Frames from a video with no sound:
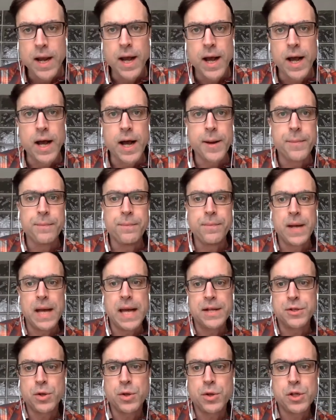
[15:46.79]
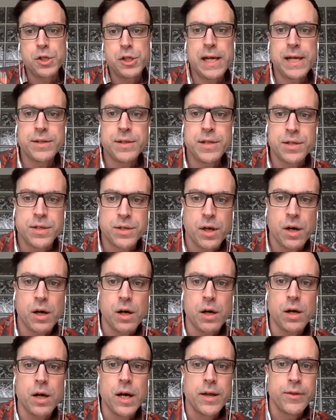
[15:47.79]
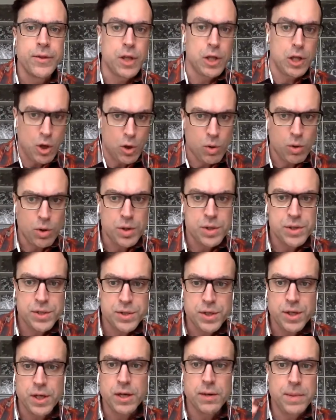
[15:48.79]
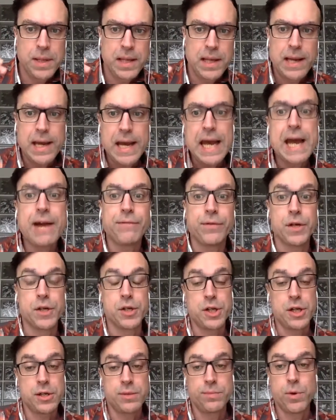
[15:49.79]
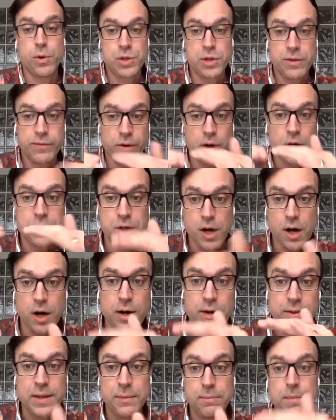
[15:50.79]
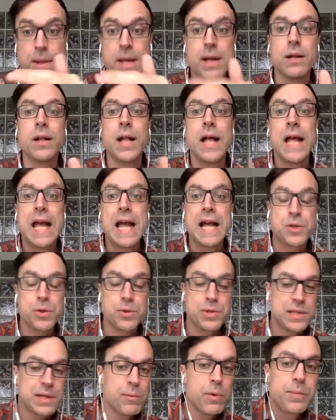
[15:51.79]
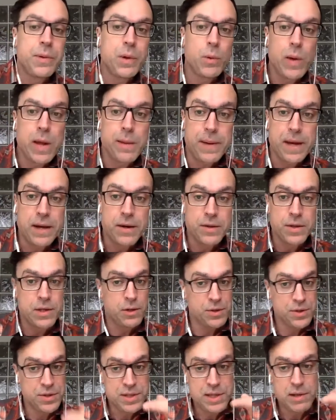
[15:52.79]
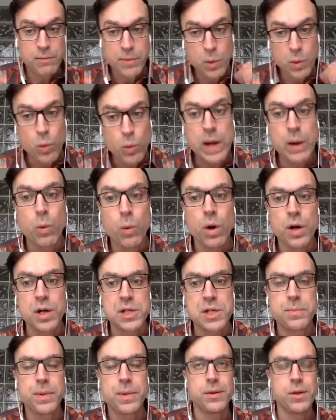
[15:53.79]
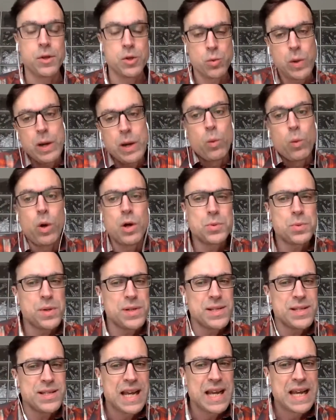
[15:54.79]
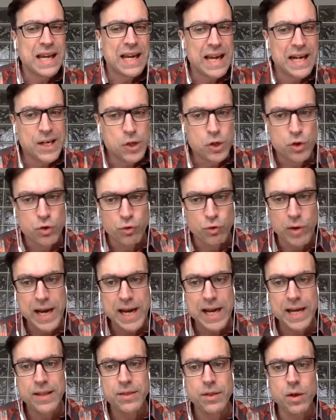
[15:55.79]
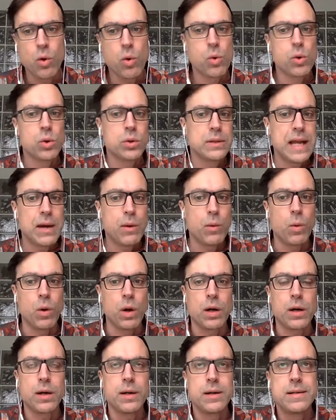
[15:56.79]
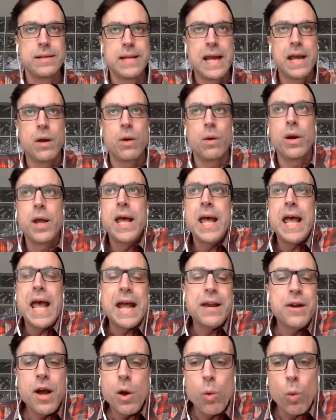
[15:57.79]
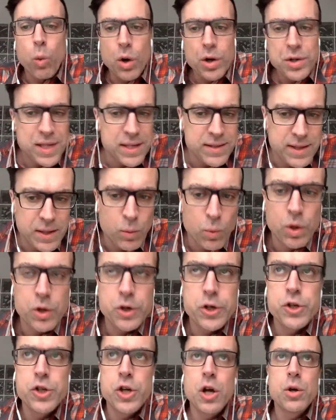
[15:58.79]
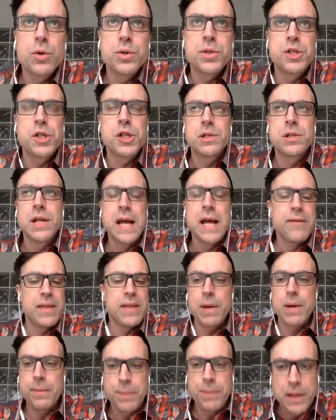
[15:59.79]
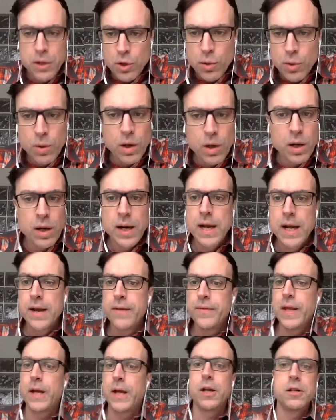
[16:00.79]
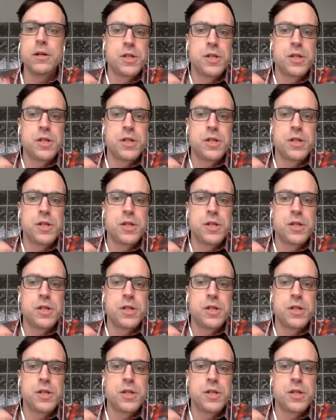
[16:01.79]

And so the chances are that yours is going to be average because most of ours are in the middle. And so some will be way better than yours and some will be way worse. But those way worse ones kind of drag the whole network down. And not worse as in worse shows, just they might be newer. They could